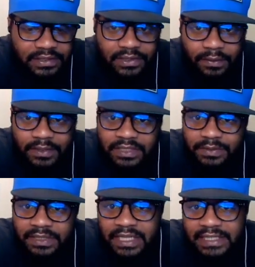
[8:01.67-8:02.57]
So I'm going to just
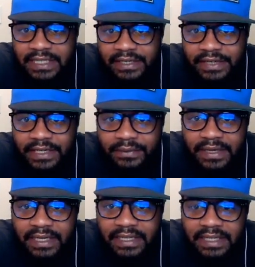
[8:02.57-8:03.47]
put that there
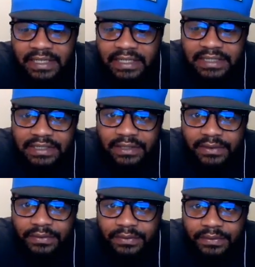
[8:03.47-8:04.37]
anyway.
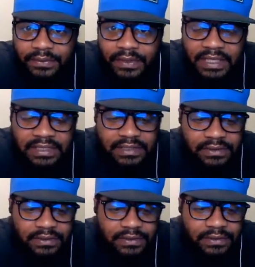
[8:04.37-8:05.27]
So one
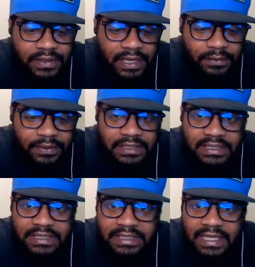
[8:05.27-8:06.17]
ninety-two dot one
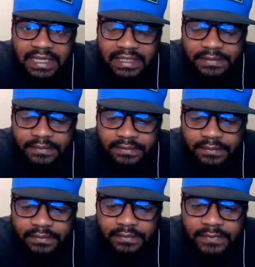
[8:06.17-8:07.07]
sixty-eight
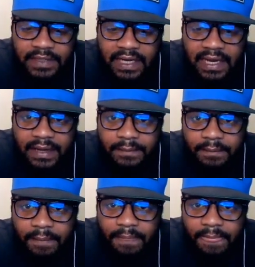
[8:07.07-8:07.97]
dot
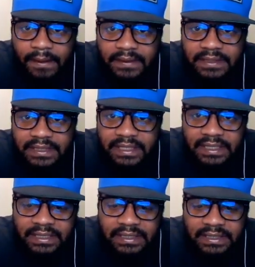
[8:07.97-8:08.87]

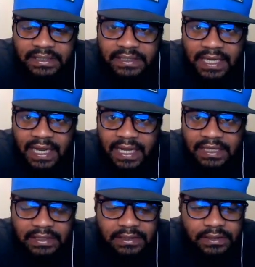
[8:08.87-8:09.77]
ten dot
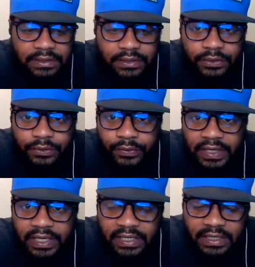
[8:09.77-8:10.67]

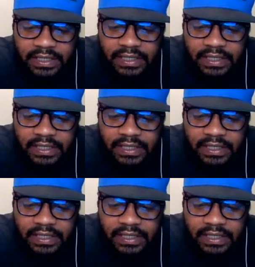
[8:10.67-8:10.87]
three.